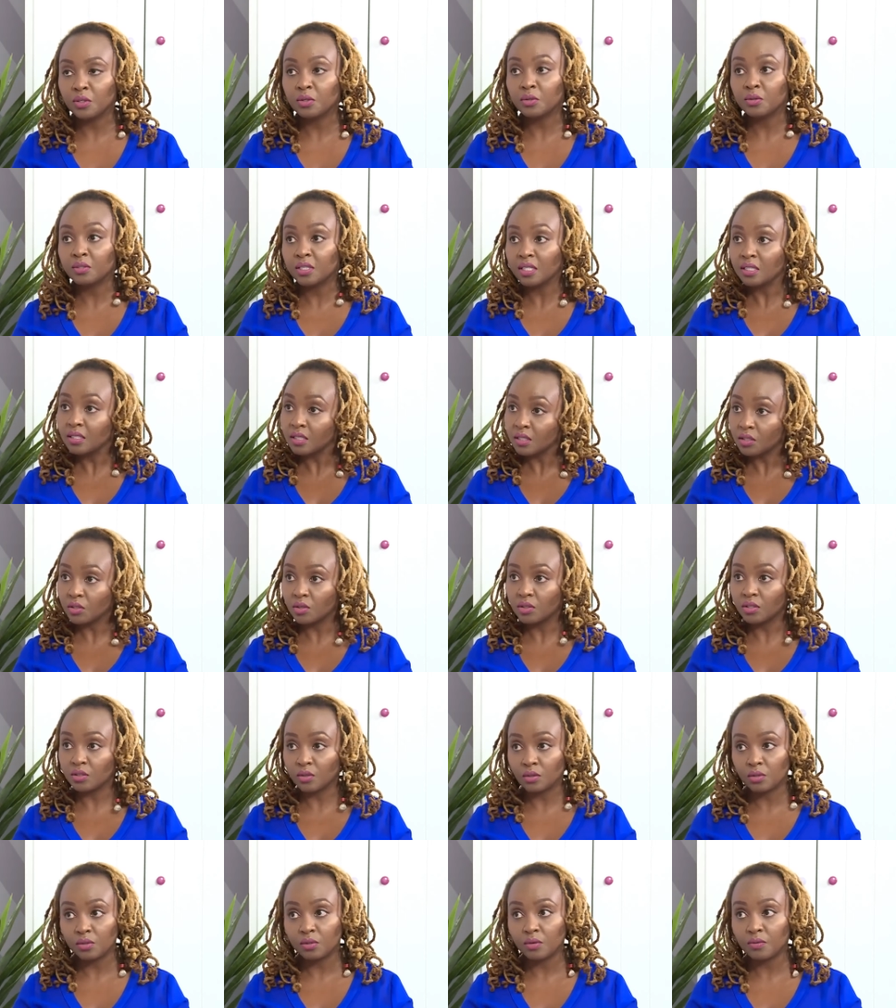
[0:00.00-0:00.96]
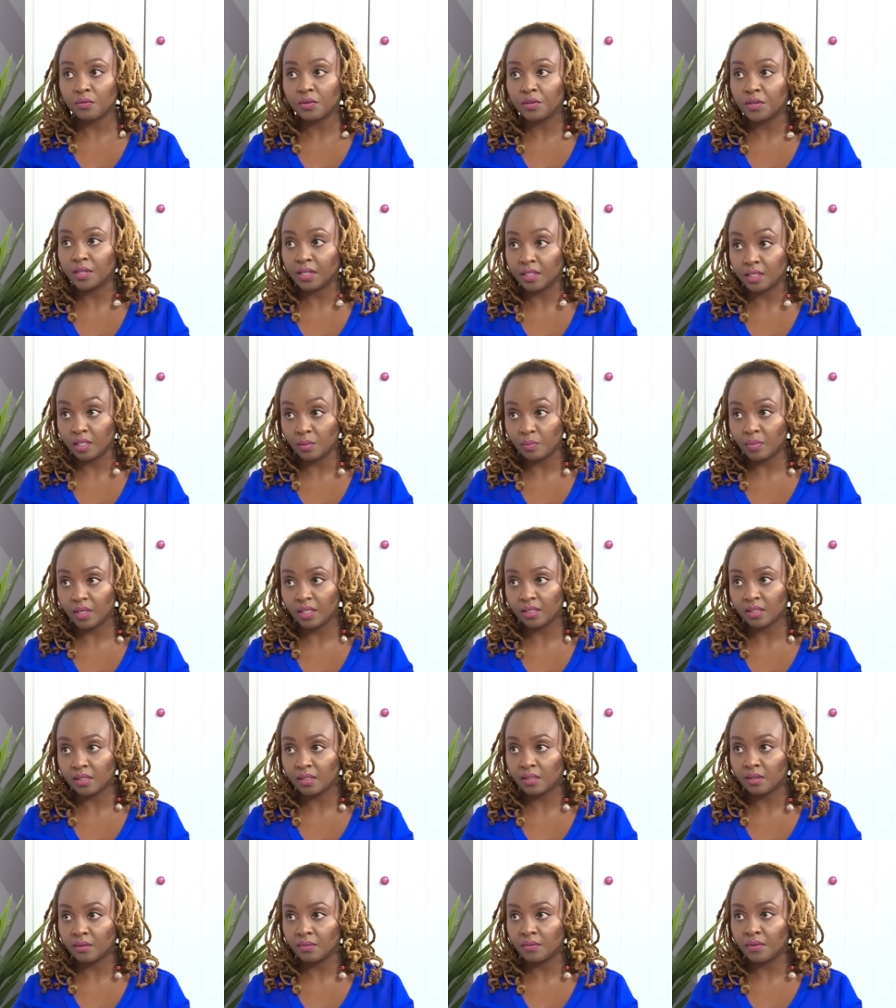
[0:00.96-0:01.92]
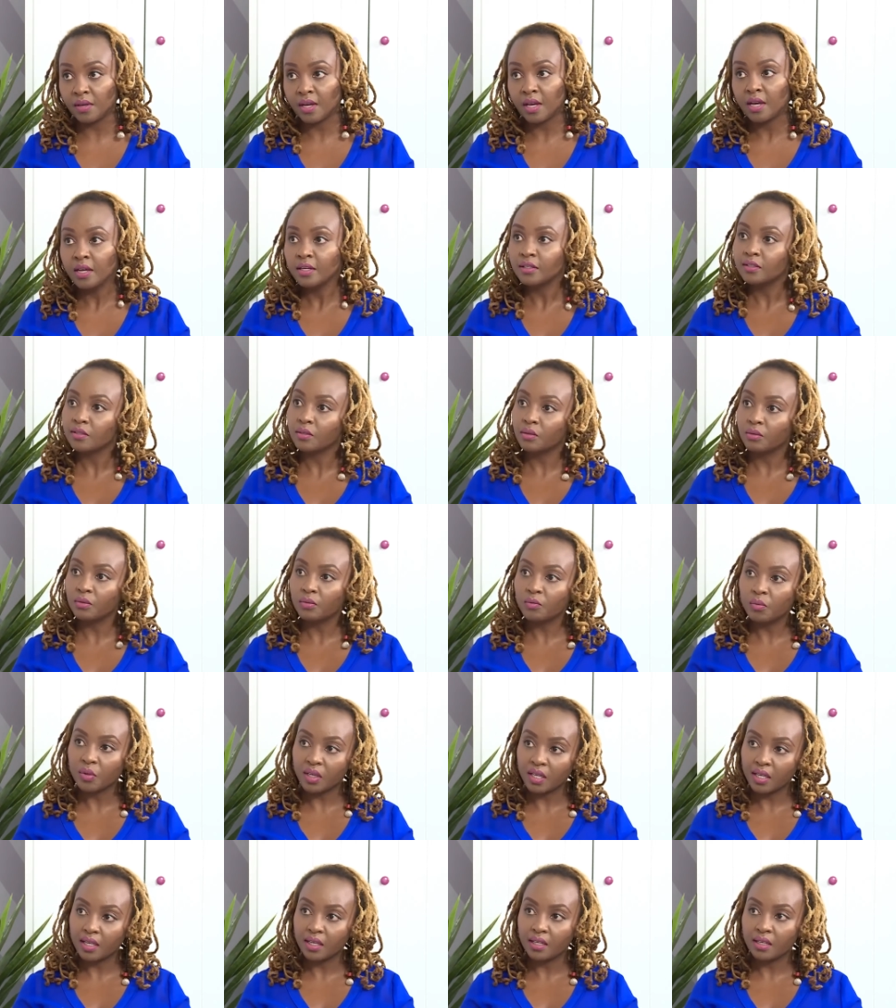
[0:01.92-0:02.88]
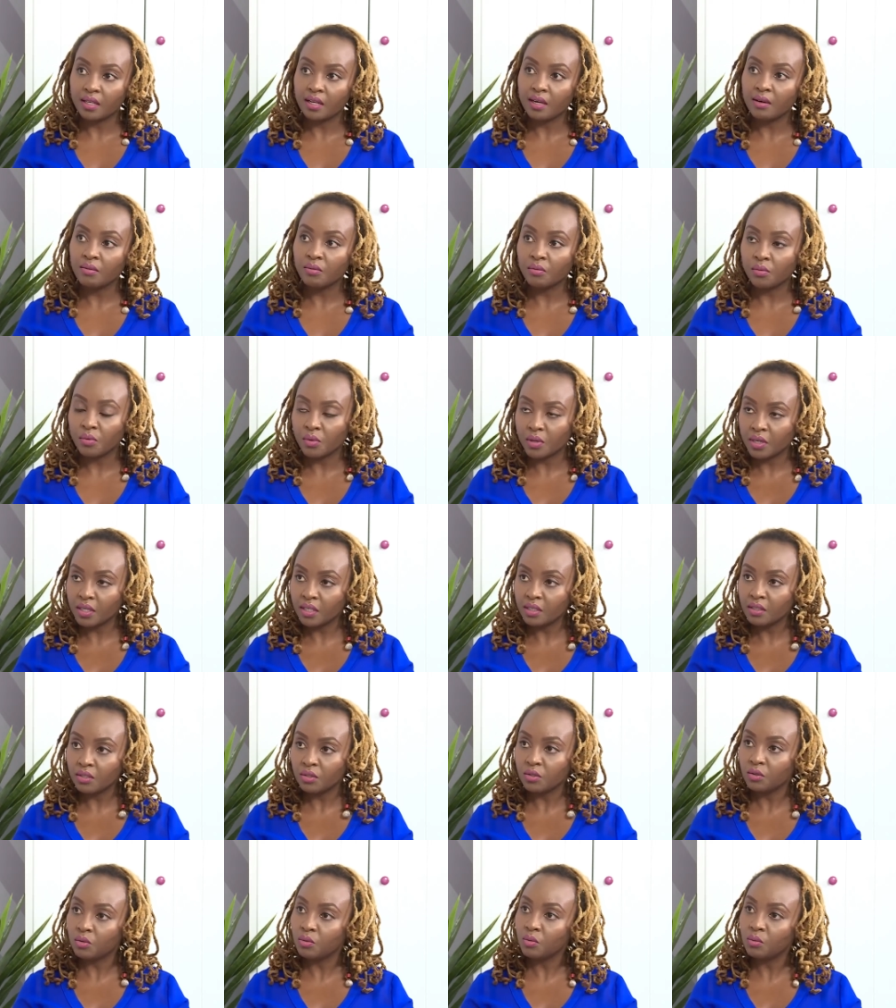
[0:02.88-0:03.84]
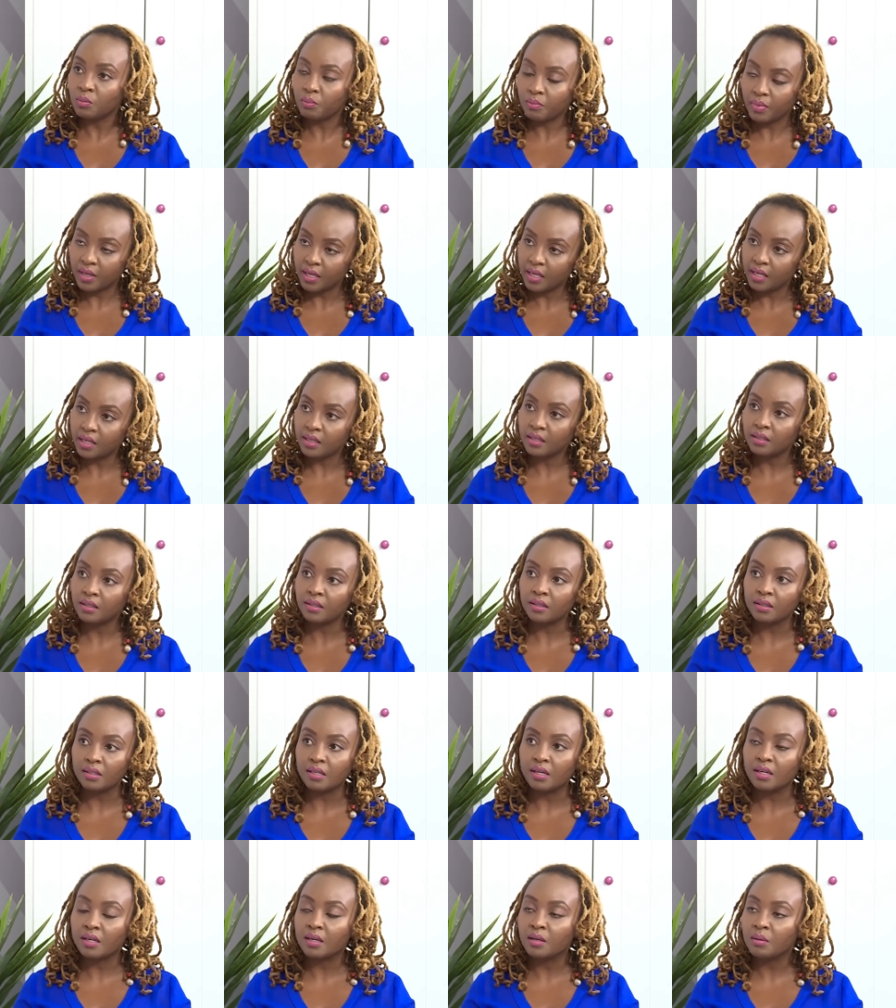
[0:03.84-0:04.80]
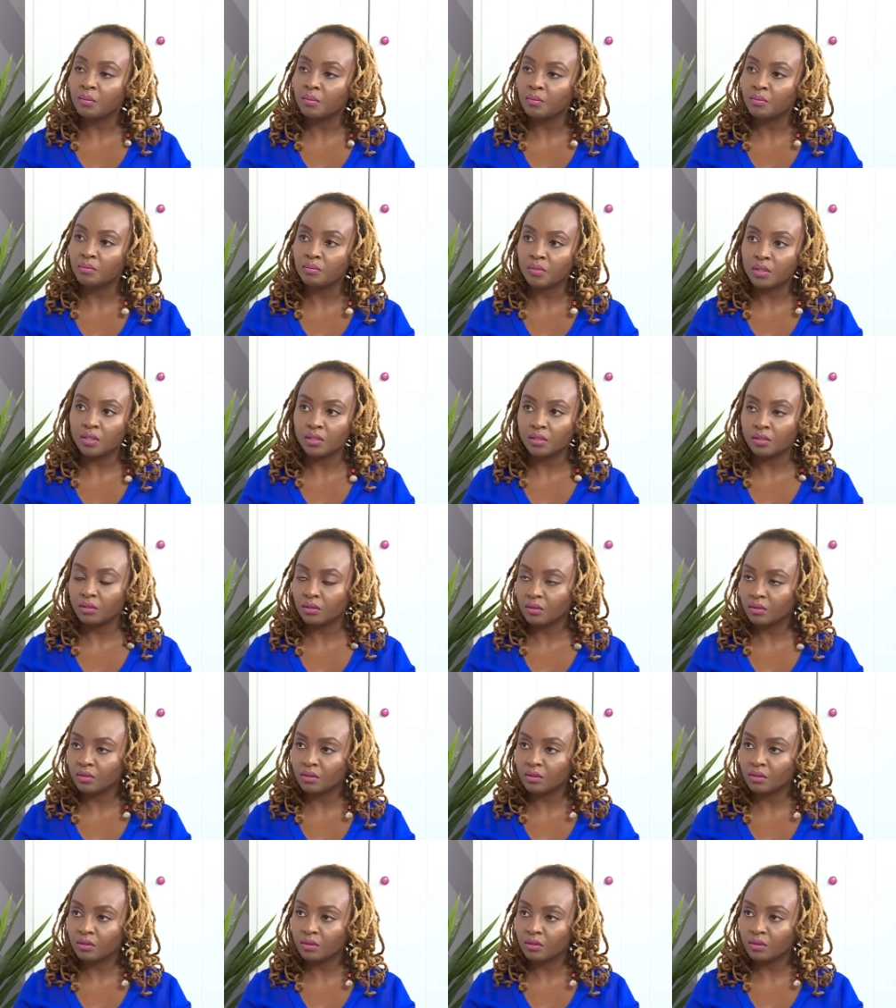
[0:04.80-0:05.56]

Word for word: you know, we know dentistry is also very expensive. So if we can avoid you paying um,